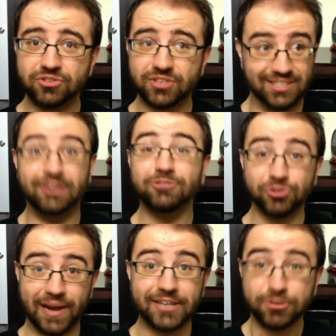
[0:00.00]
still
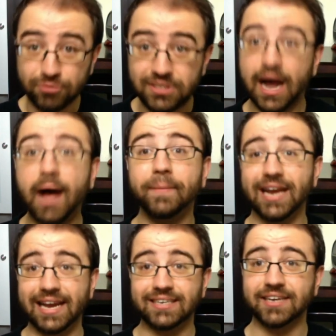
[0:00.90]
trying to
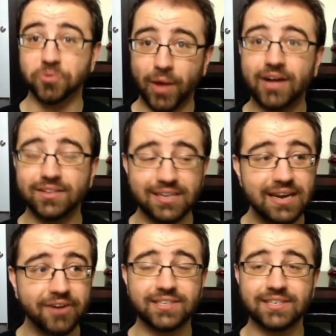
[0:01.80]
dominate as well.
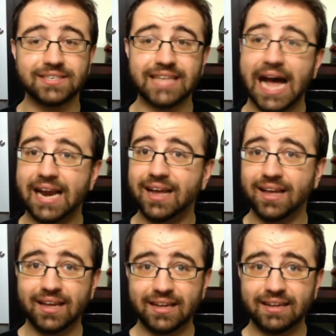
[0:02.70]
Daenerys is not,
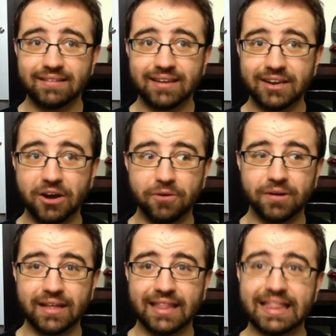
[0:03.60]

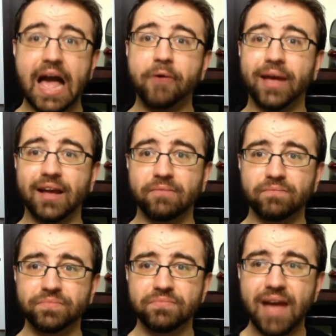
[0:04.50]
allowing
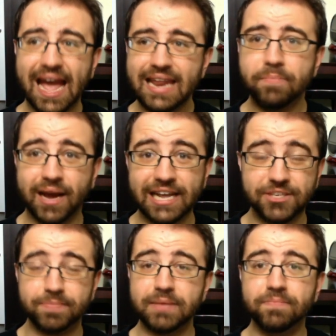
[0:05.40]
anybody
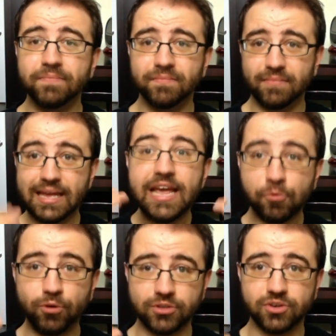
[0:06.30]
to be
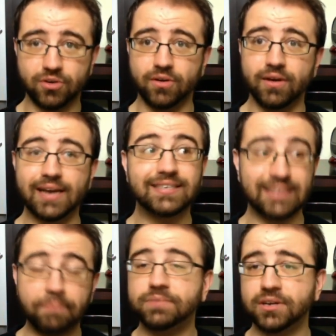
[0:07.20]
equal to her
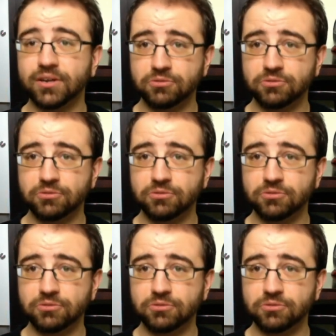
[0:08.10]
except